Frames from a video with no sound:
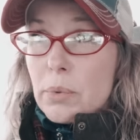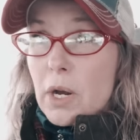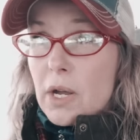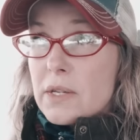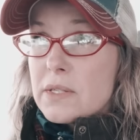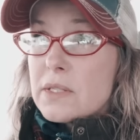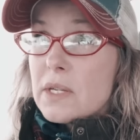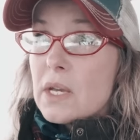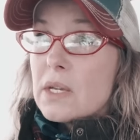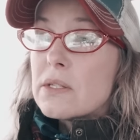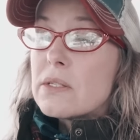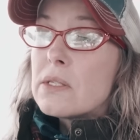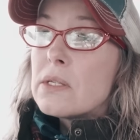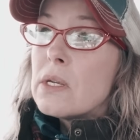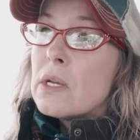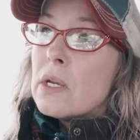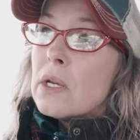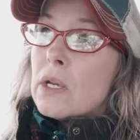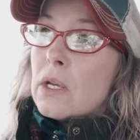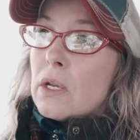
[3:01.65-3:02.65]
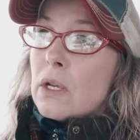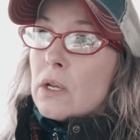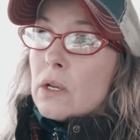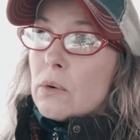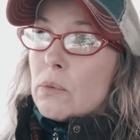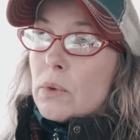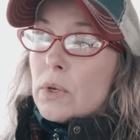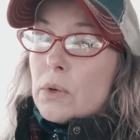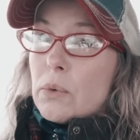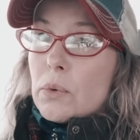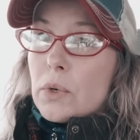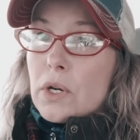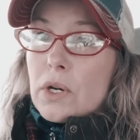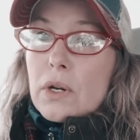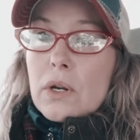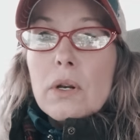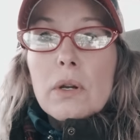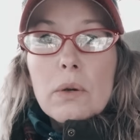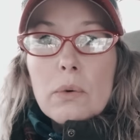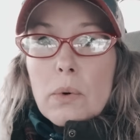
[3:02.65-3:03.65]
process, we
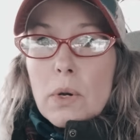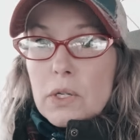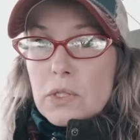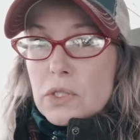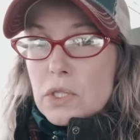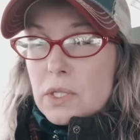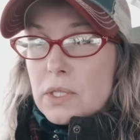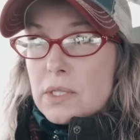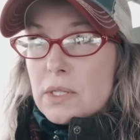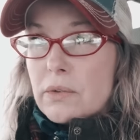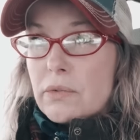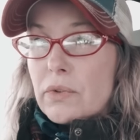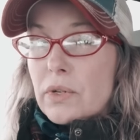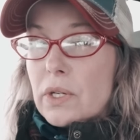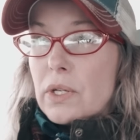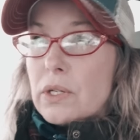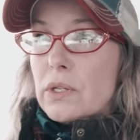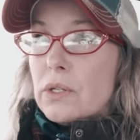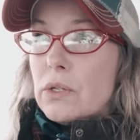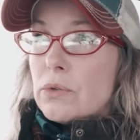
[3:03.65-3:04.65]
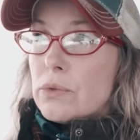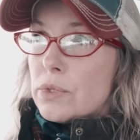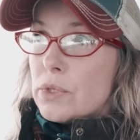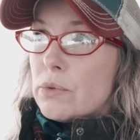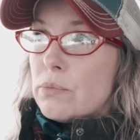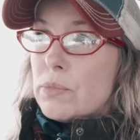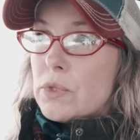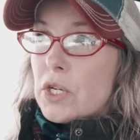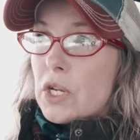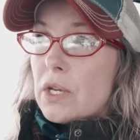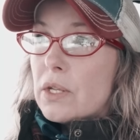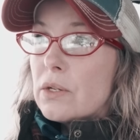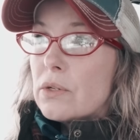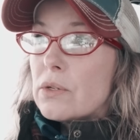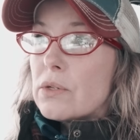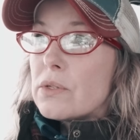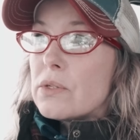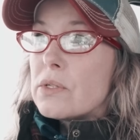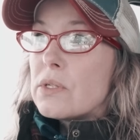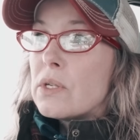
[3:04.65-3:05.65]
were watching different YouTube
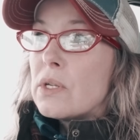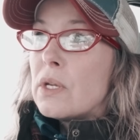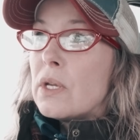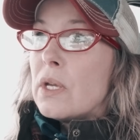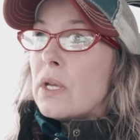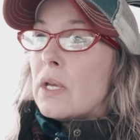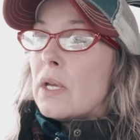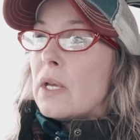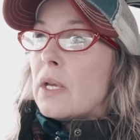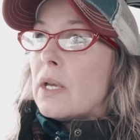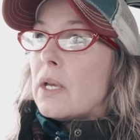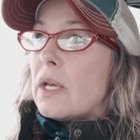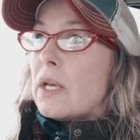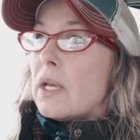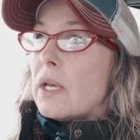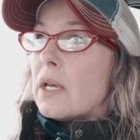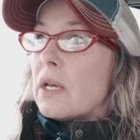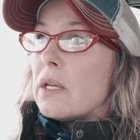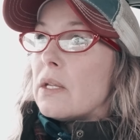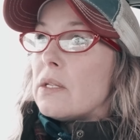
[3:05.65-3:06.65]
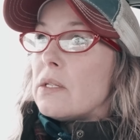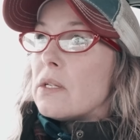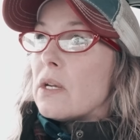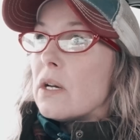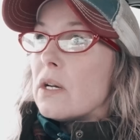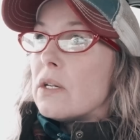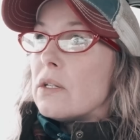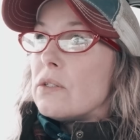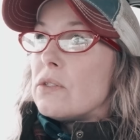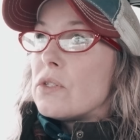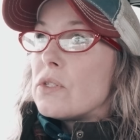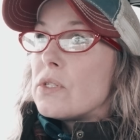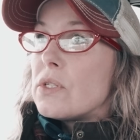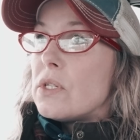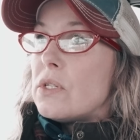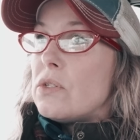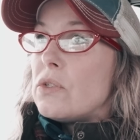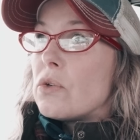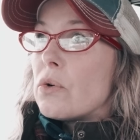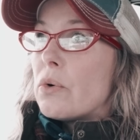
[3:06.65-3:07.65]
channels and uh,
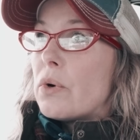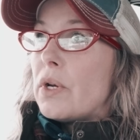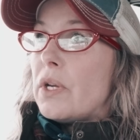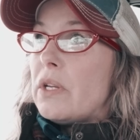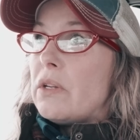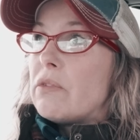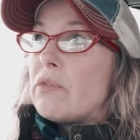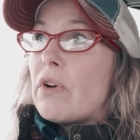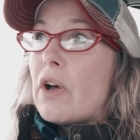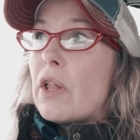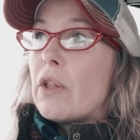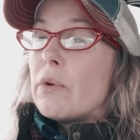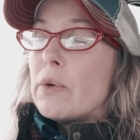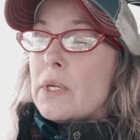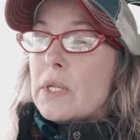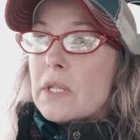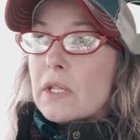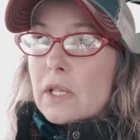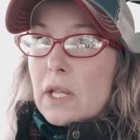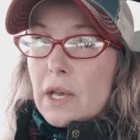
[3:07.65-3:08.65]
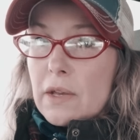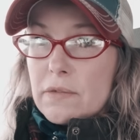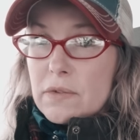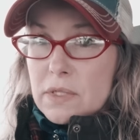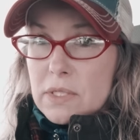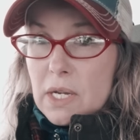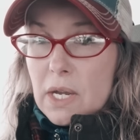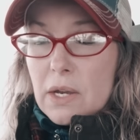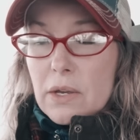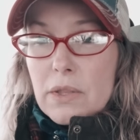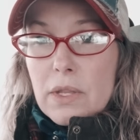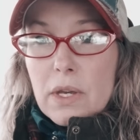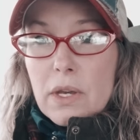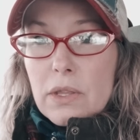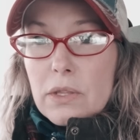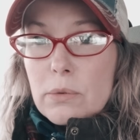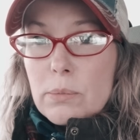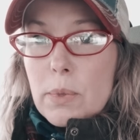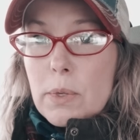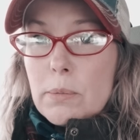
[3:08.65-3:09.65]
just enjoying following the lifestyle that
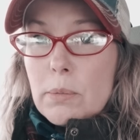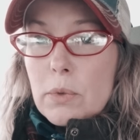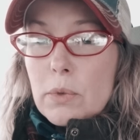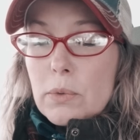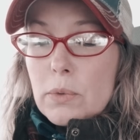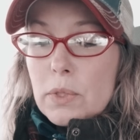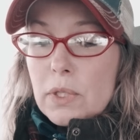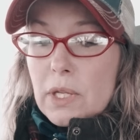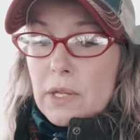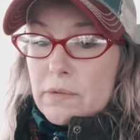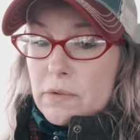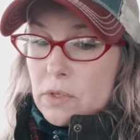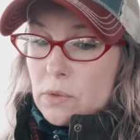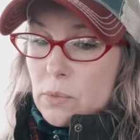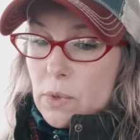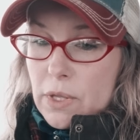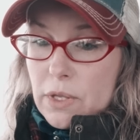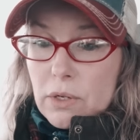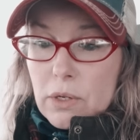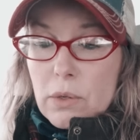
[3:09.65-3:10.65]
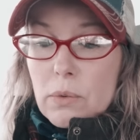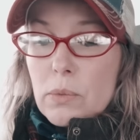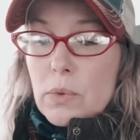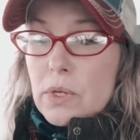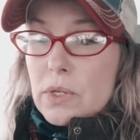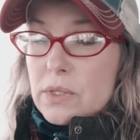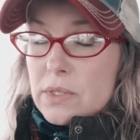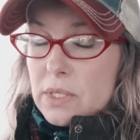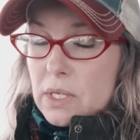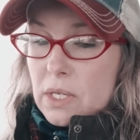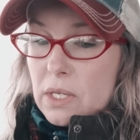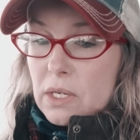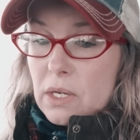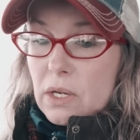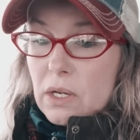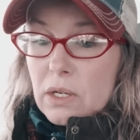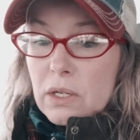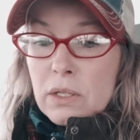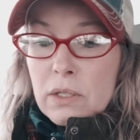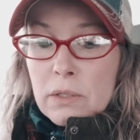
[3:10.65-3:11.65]
other people were living, whether it was in
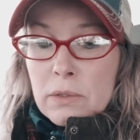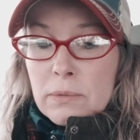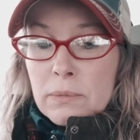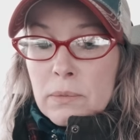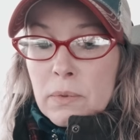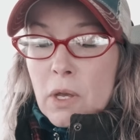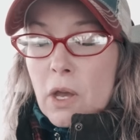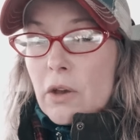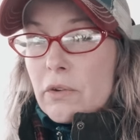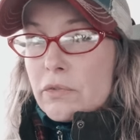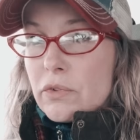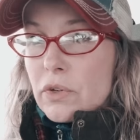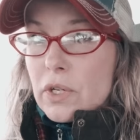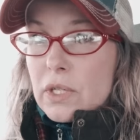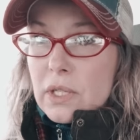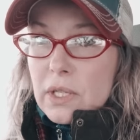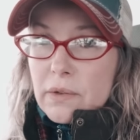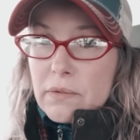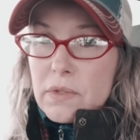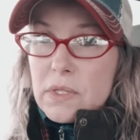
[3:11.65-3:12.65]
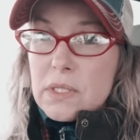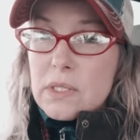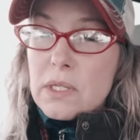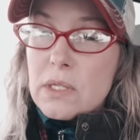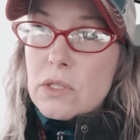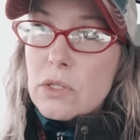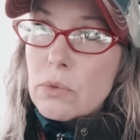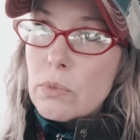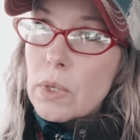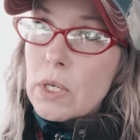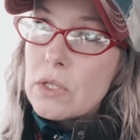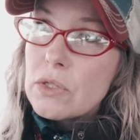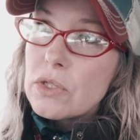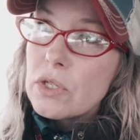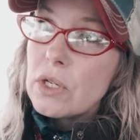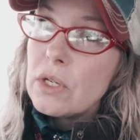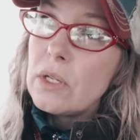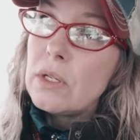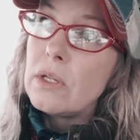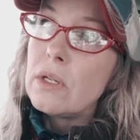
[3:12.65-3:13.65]
a off-grid living
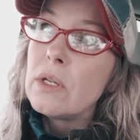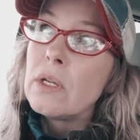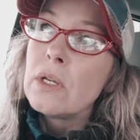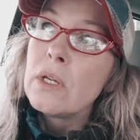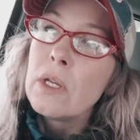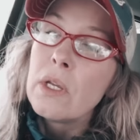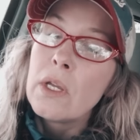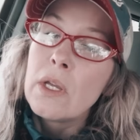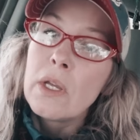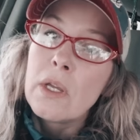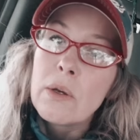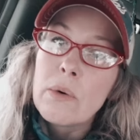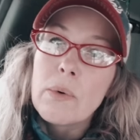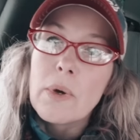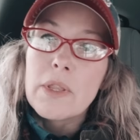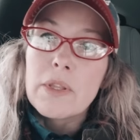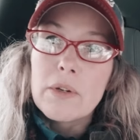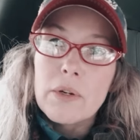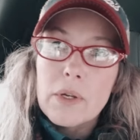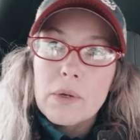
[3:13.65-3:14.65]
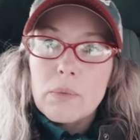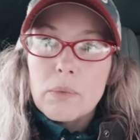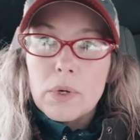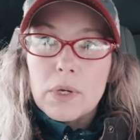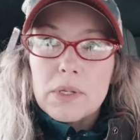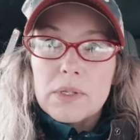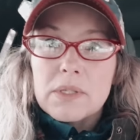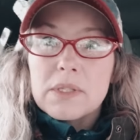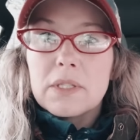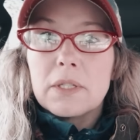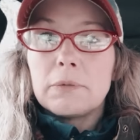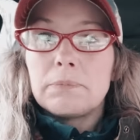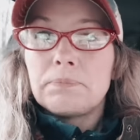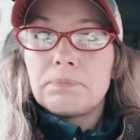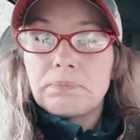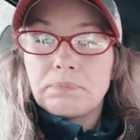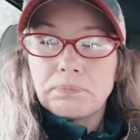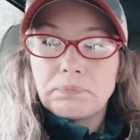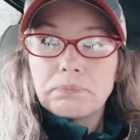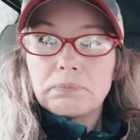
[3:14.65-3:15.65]
situation, whether it was
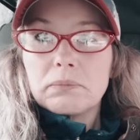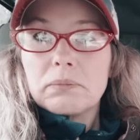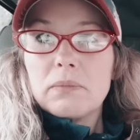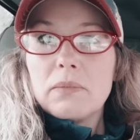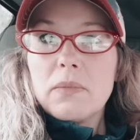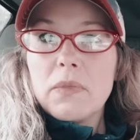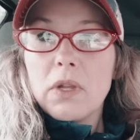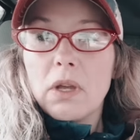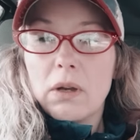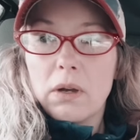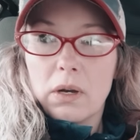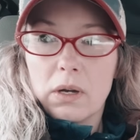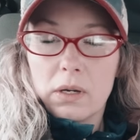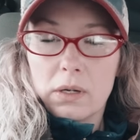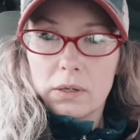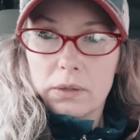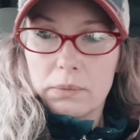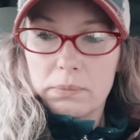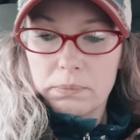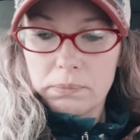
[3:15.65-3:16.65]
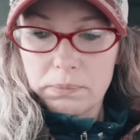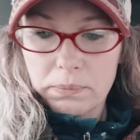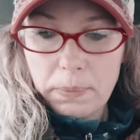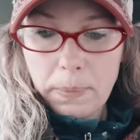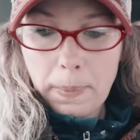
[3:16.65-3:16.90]
um,